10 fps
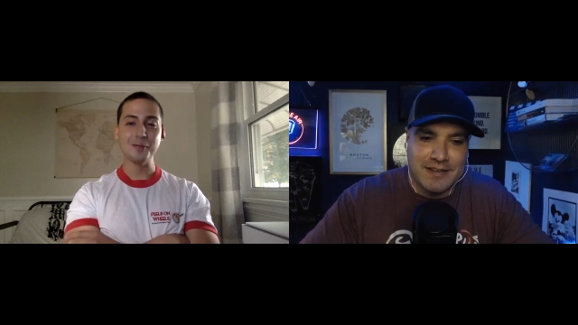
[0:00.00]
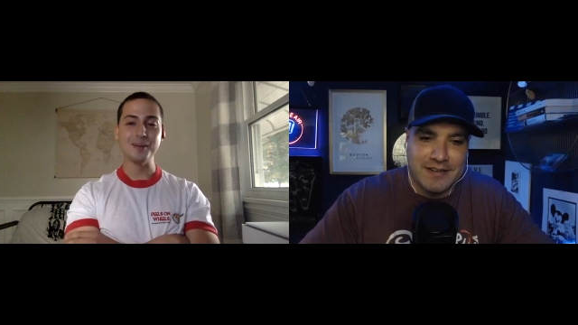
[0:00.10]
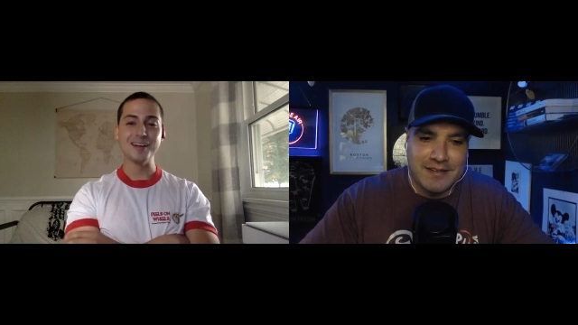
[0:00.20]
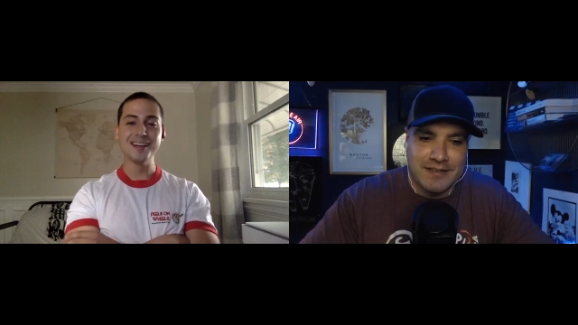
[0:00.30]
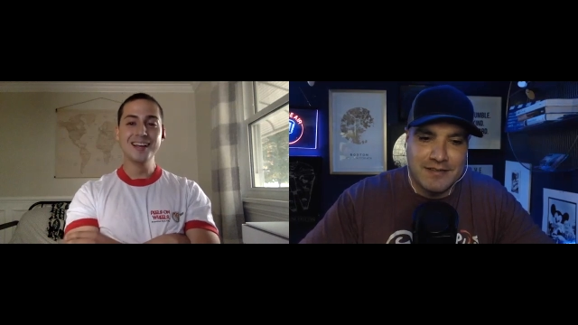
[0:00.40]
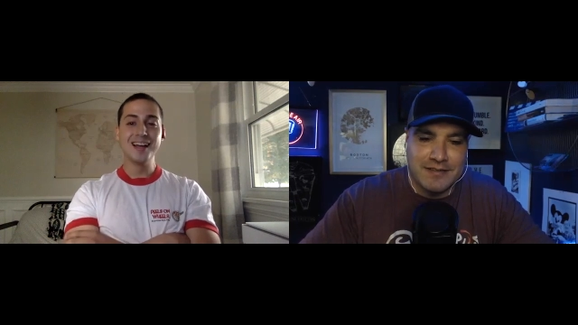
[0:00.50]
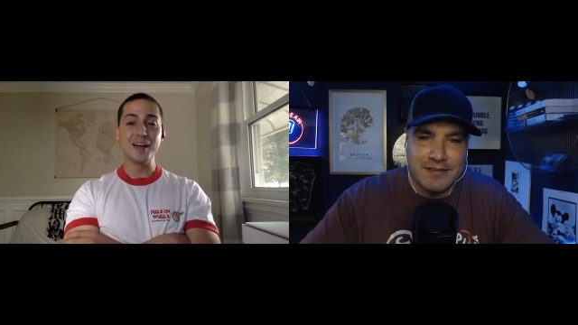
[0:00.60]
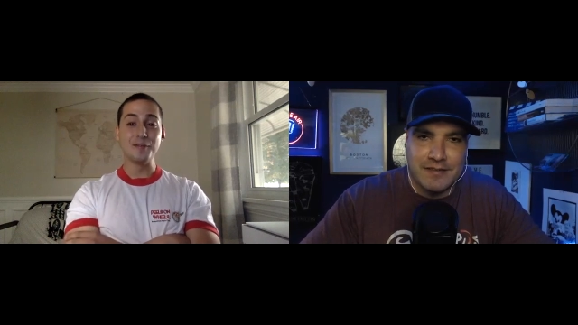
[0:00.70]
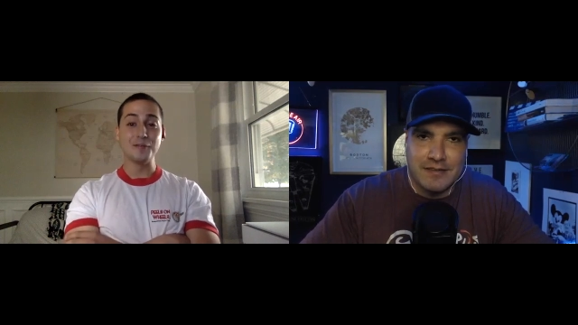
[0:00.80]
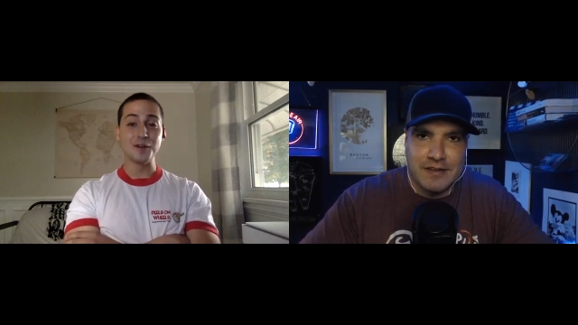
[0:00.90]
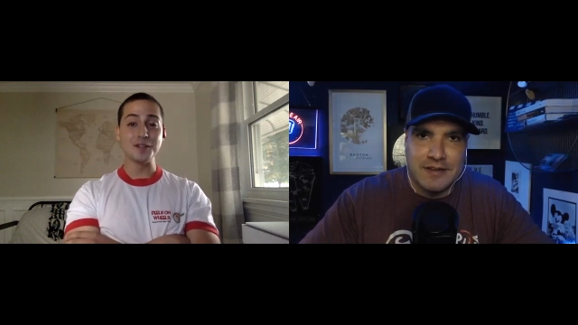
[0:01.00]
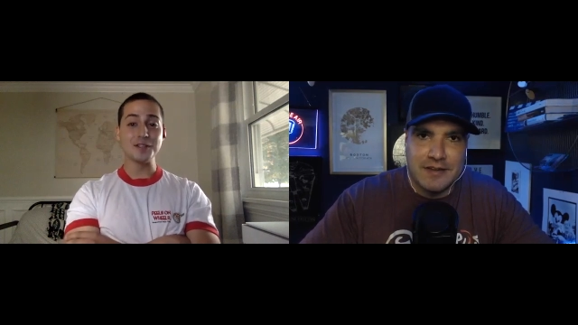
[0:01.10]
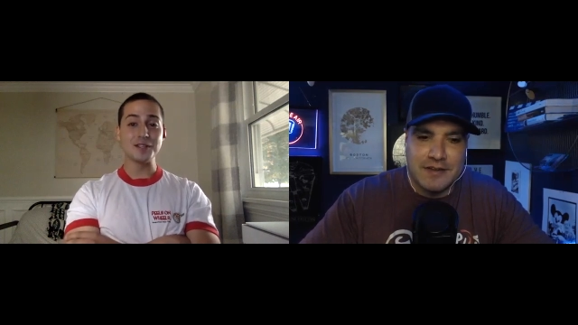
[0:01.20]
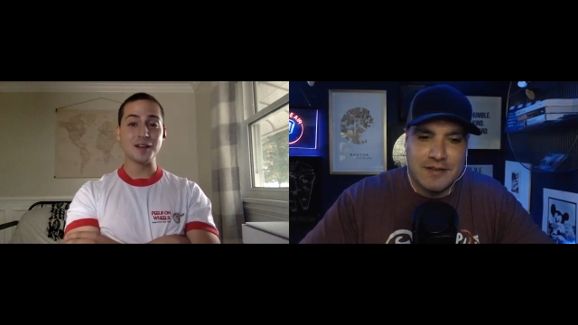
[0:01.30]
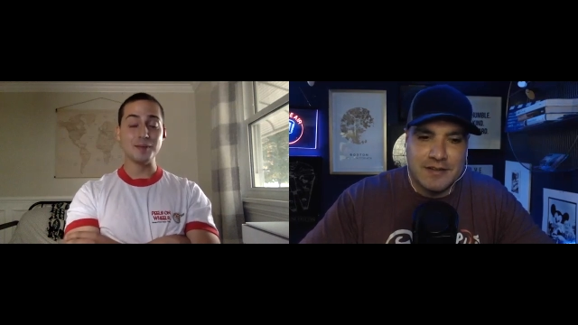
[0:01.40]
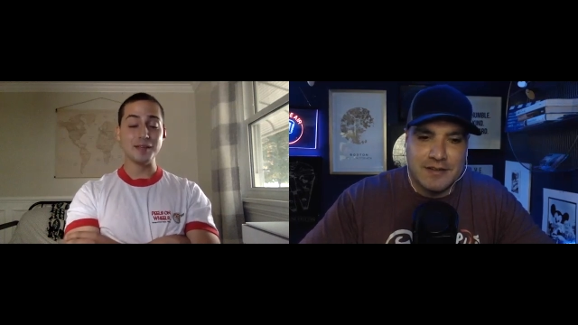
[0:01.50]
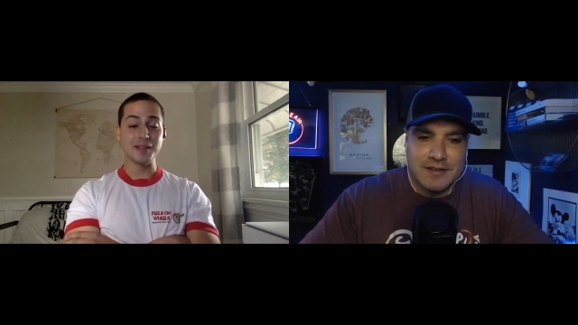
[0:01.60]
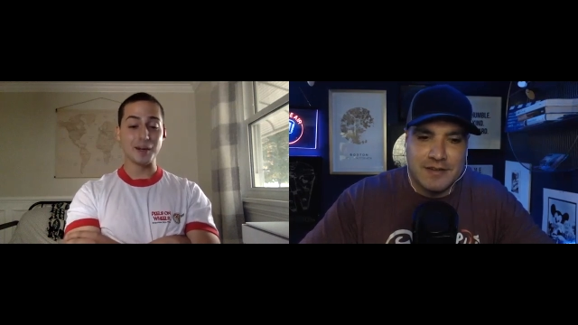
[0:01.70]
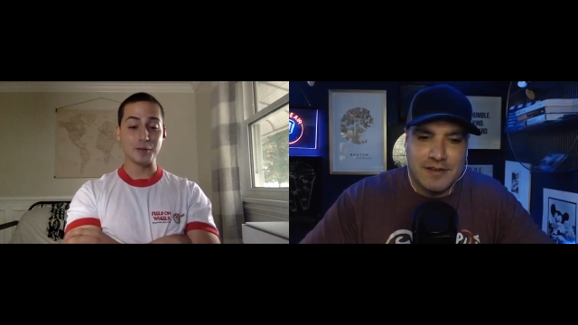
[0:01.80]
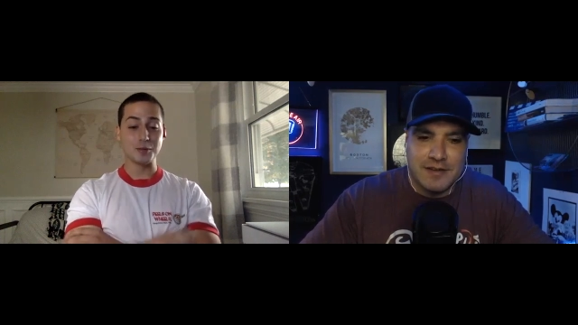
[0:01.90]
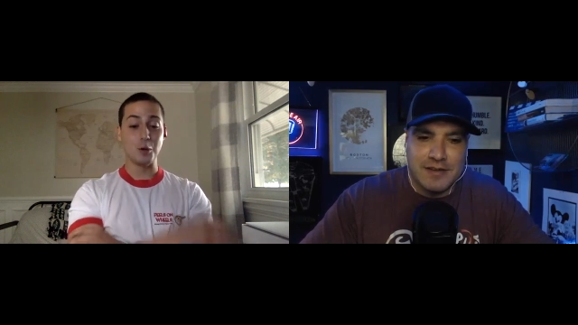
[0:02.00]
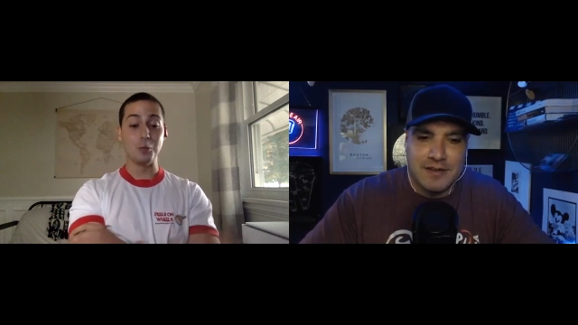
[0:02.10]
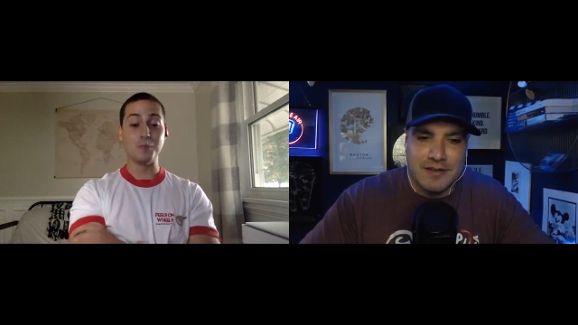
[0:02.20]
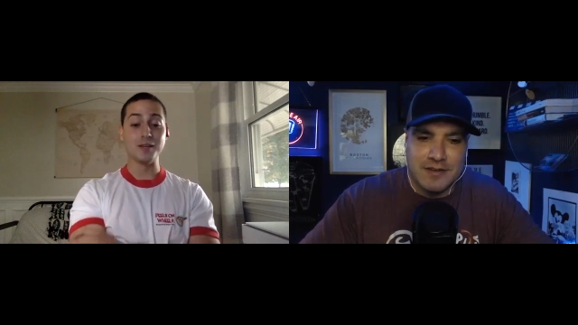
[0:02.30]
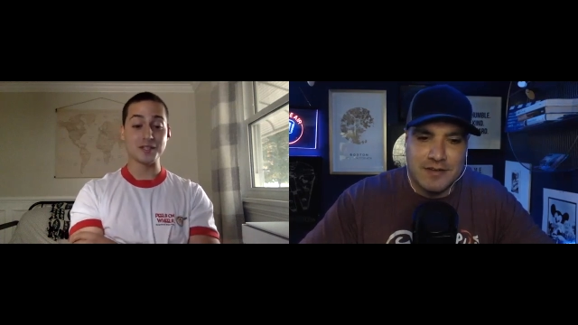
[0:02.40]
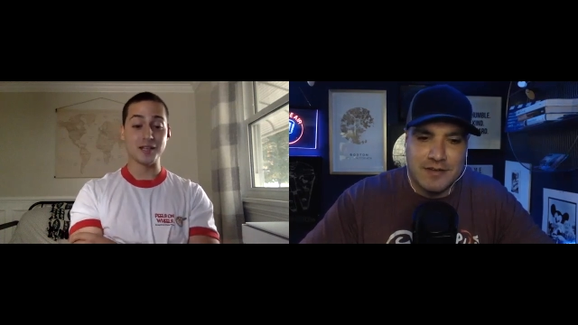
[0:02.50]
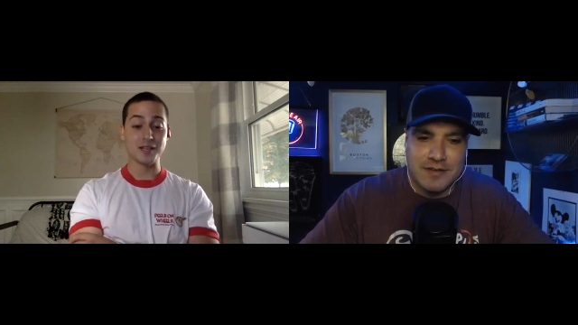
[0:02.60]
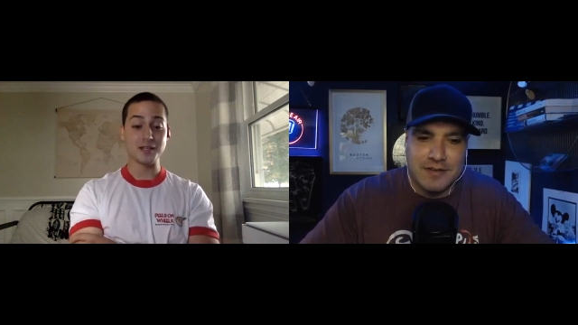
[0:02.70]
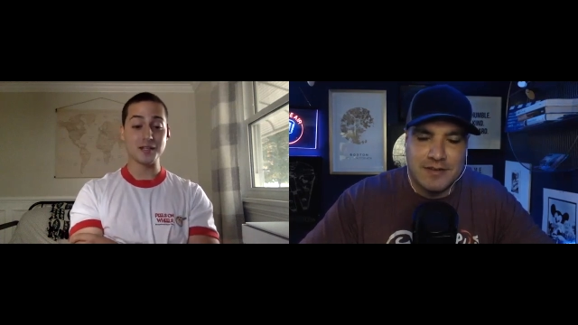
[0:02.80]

Speaker 1: but at first uh, being that i was a mobile business